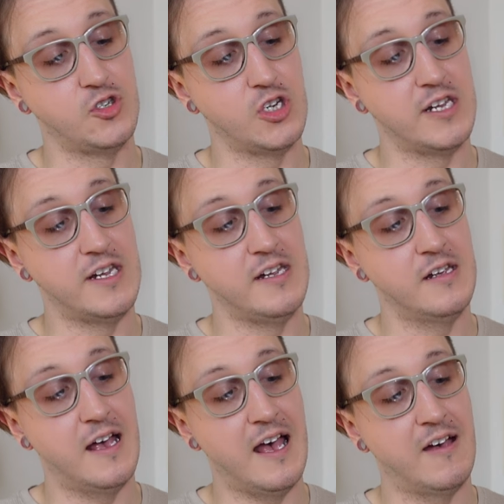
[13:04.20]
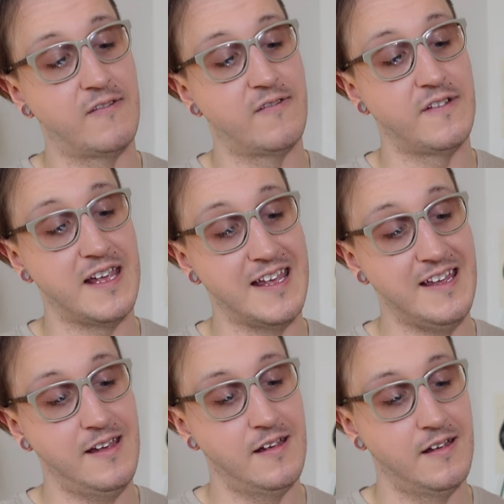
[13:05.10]
G, F,
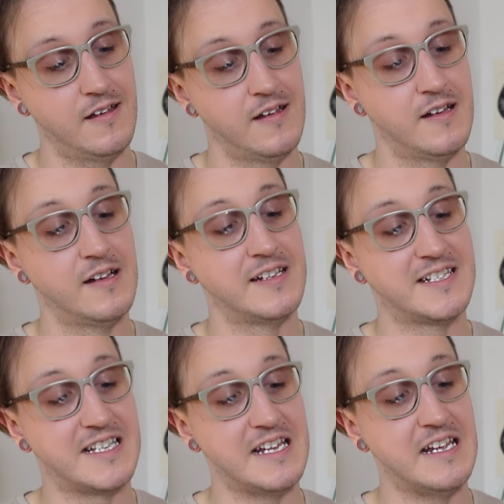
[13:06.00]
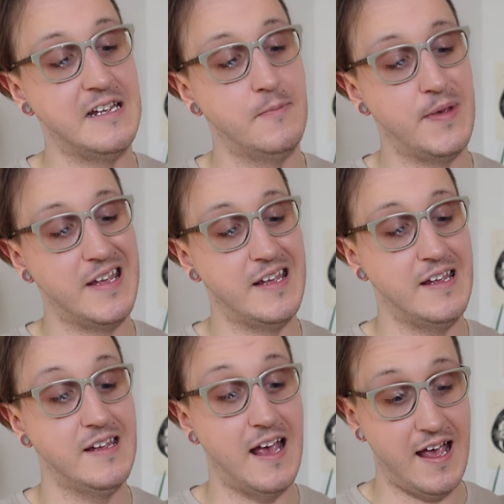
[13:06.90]
E, C,
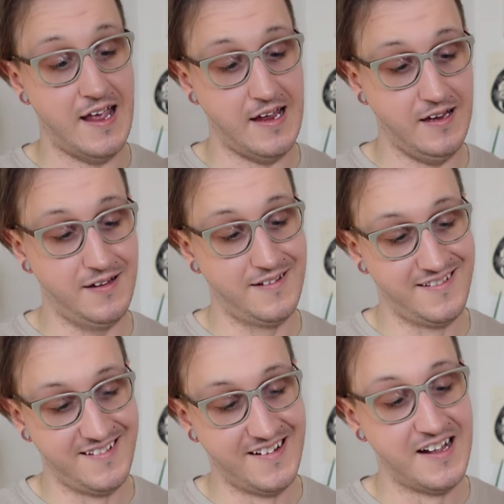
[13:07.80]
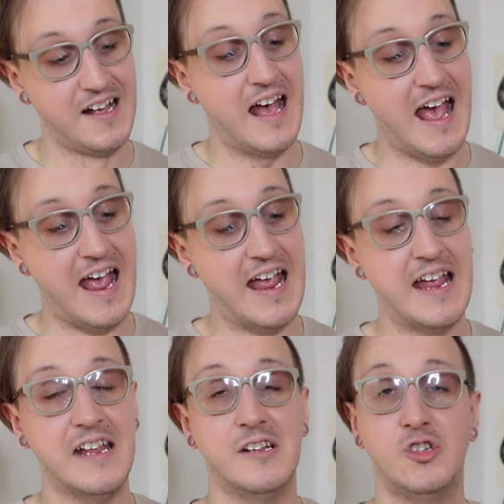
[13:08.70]
B, A,
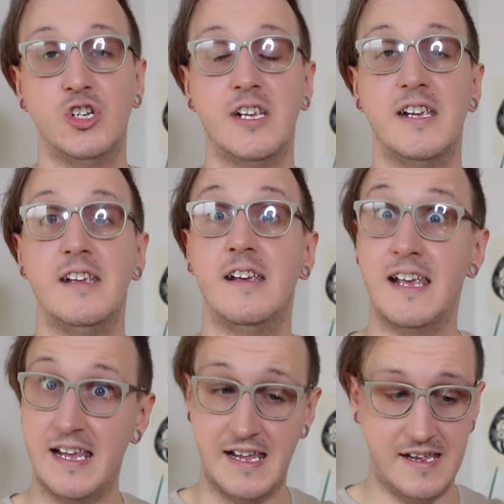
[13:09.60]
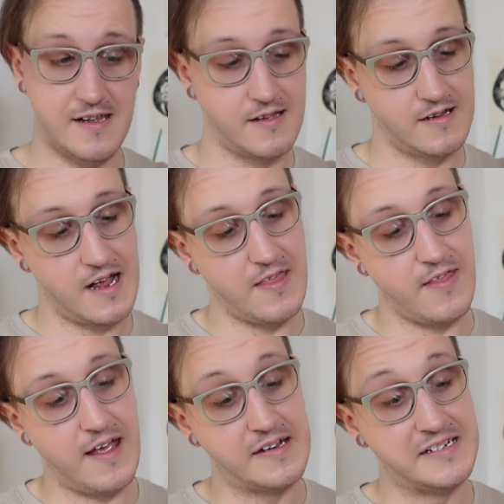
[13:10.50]
A, G, E, and
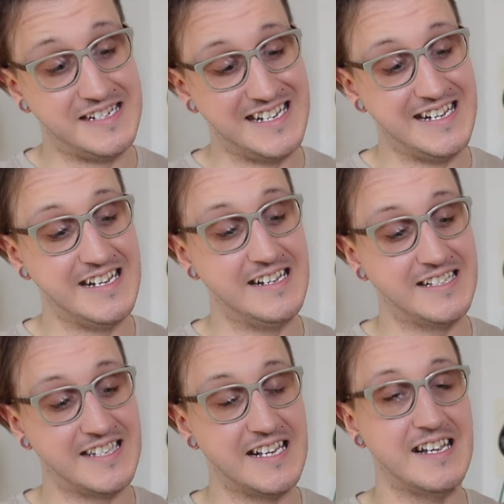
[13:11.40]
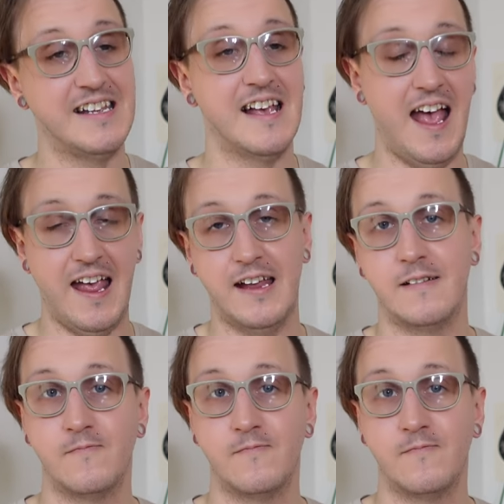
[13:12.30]
then D, C, A.